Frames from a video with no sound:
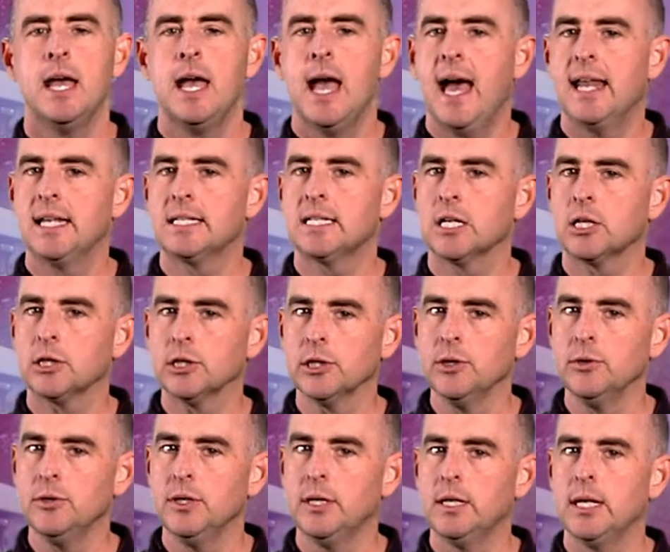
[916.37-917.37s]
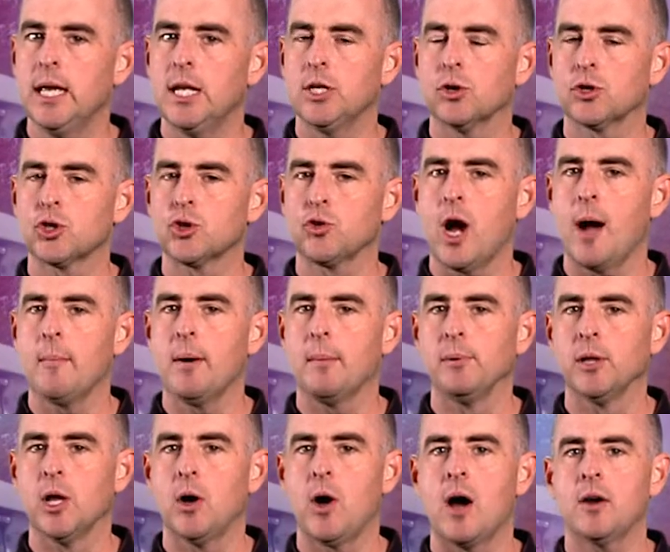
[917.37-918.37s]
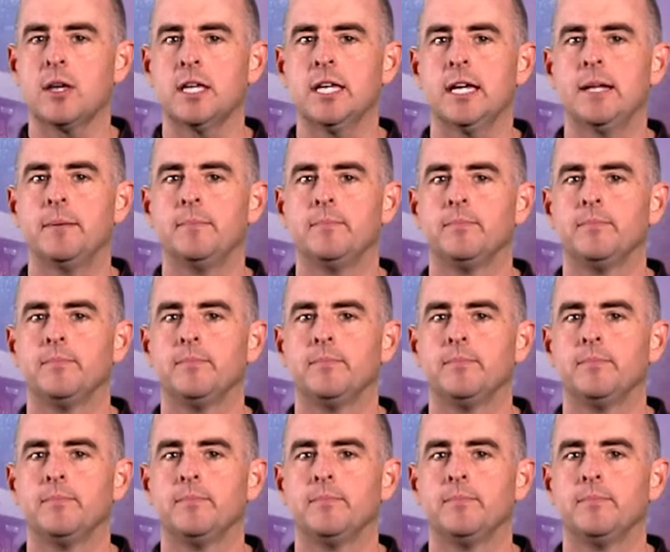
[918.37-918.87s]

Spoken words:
and is included in your trauma blowout kit.